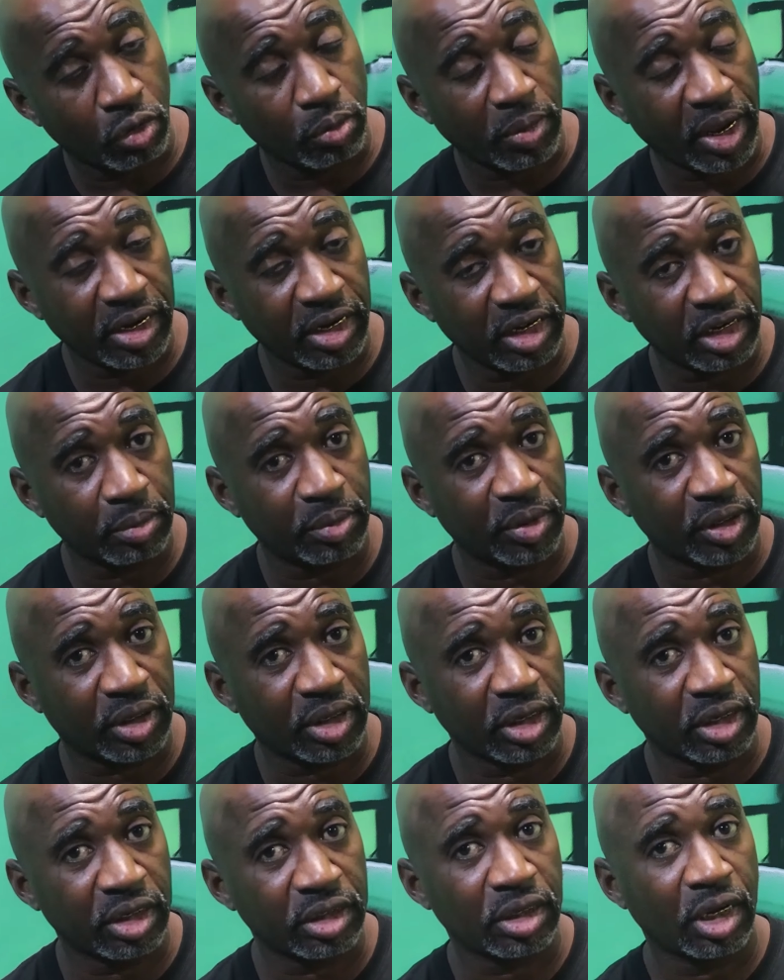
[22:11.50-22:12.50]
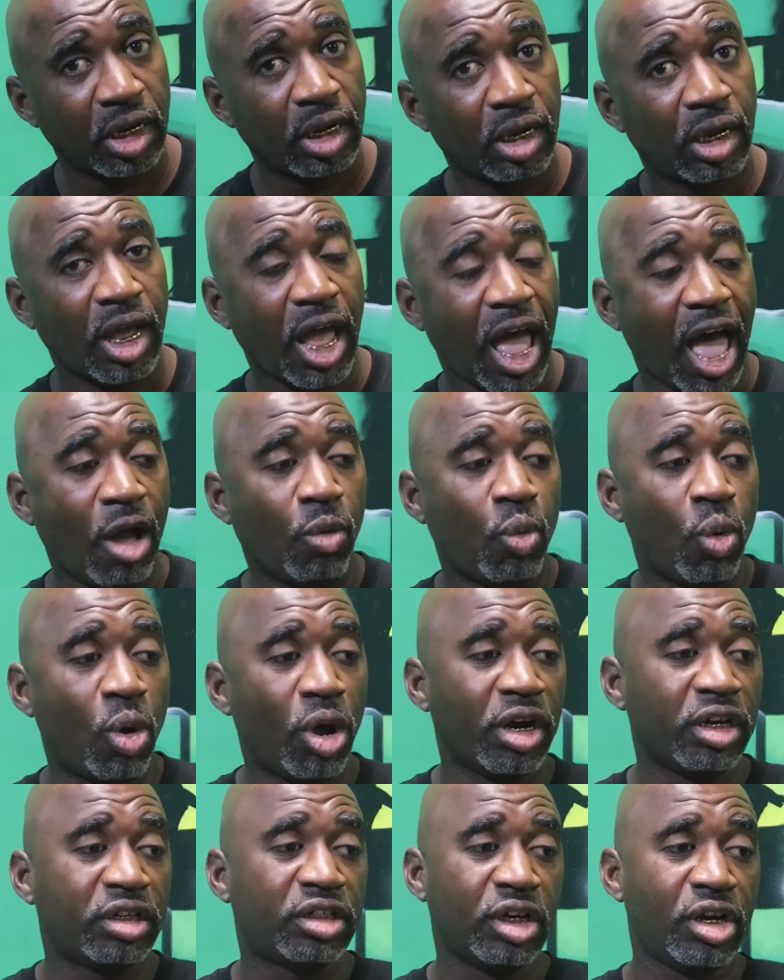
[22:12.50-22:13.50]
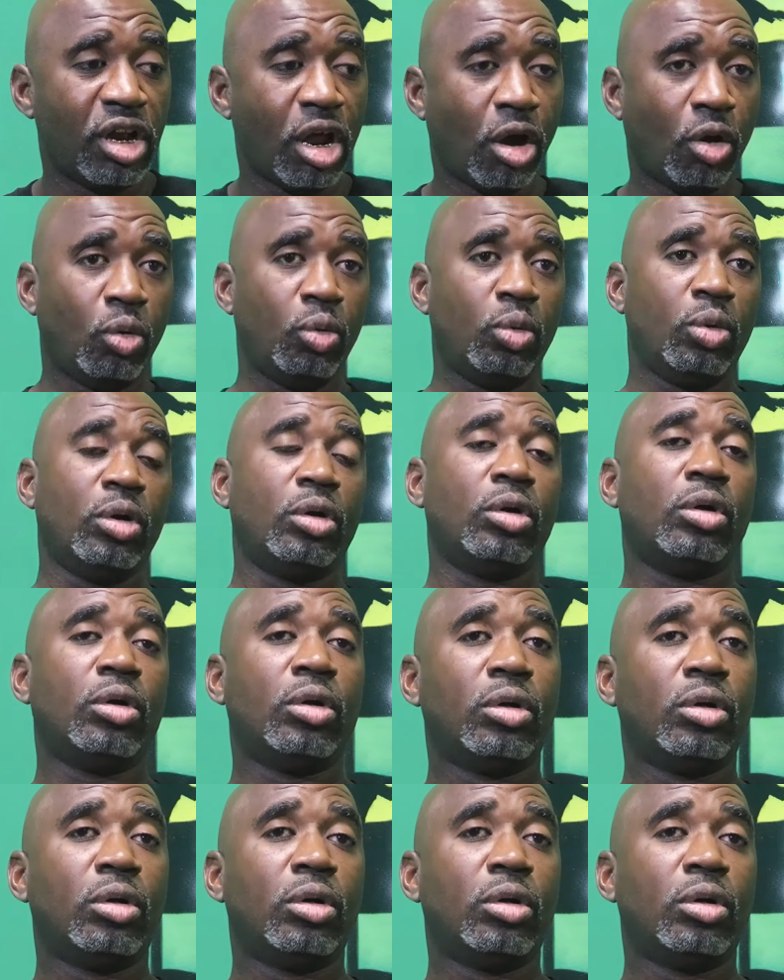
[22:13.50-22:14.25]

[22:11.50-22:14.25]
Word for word: phone, my nigga, because I wanted to know